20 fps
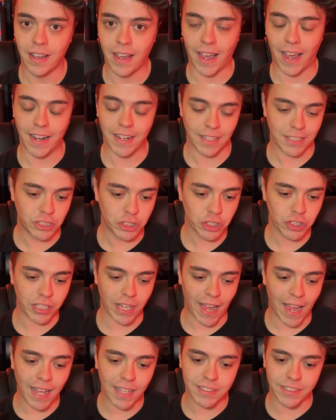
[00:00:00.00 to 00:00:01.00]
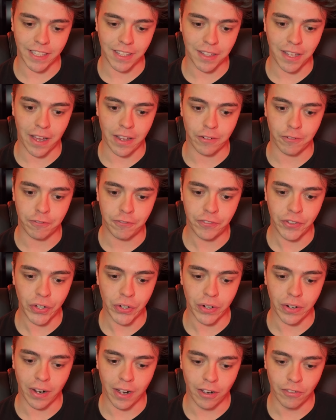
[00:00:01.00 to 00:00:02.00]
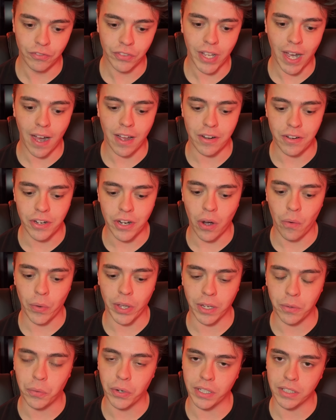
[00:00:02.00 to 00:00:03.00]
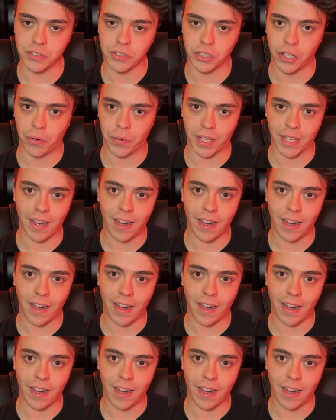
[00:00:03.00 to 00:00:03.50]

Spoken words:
And it just adds a lot of fear of not knowing what is going